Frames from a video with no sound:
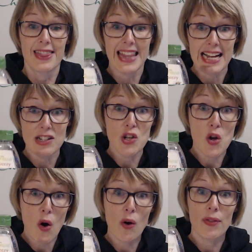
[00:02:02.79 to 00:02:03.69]
There's
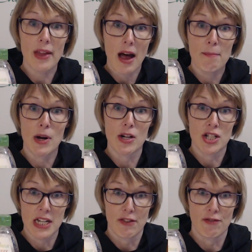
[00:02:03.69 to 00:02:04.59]
not that
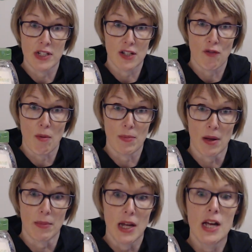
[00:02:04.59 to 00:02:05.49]
much difference from
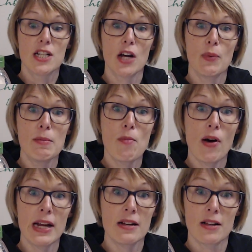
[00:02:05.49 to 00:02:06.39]
them. So we
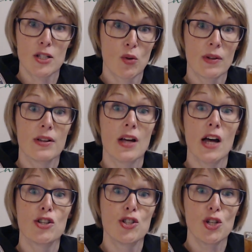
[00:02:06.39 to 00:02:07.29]
might sort of
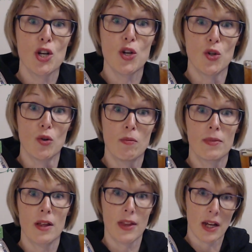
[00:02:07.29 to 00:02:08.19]
assume
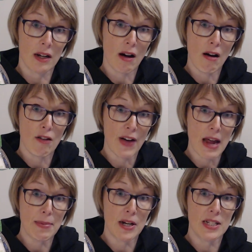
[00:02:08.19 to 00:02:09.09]
that the
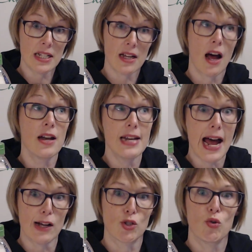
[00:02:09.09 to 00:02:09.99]
agave, because it's a
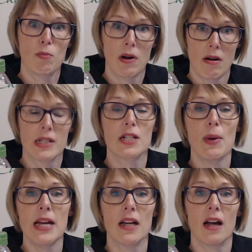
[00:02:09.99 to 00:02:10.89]
natural plant
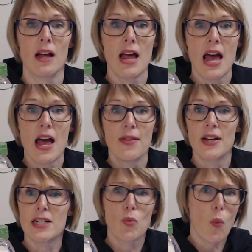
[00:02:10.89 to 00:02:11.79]
sweetener, that
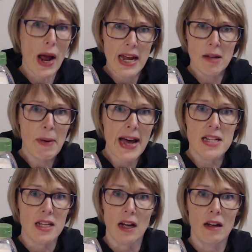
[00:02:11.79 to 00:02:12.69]
it's way
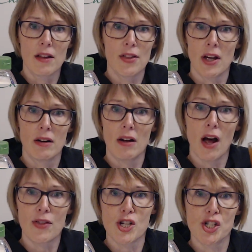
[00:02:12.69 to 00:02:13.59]
better than
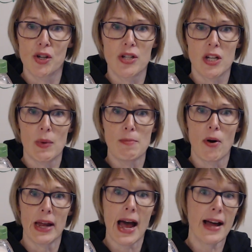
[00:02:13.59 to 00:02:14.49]
other sugars that we
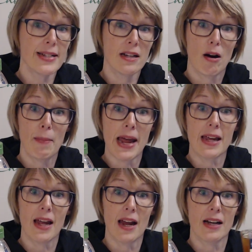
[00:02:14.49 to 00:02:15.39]
might add in our
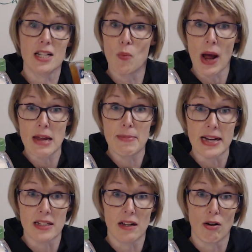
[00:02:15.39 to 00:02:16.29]
baking, and it's way
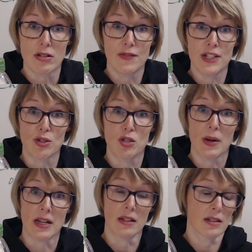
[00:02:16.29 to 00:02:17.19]
better than artificial
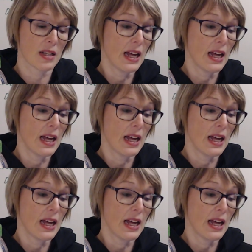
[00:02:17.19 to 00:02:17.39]
sweeteners.